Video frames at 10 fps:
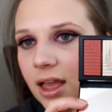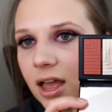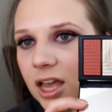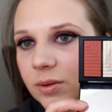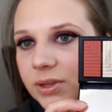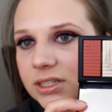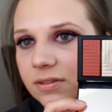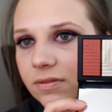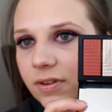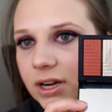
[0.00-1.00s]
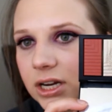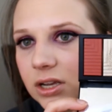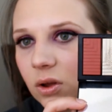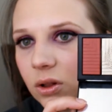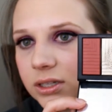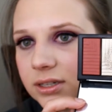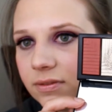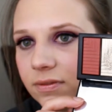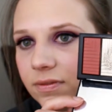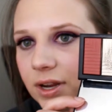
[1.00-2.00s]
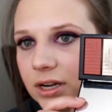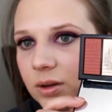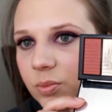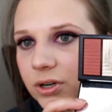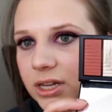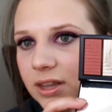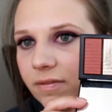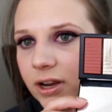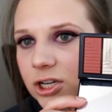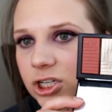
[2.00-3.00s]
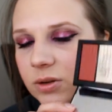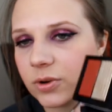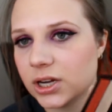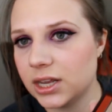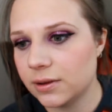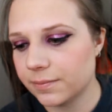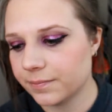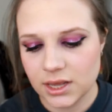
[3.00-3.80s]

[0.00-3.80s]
Um, it's very gold and very pretty, very shimmery.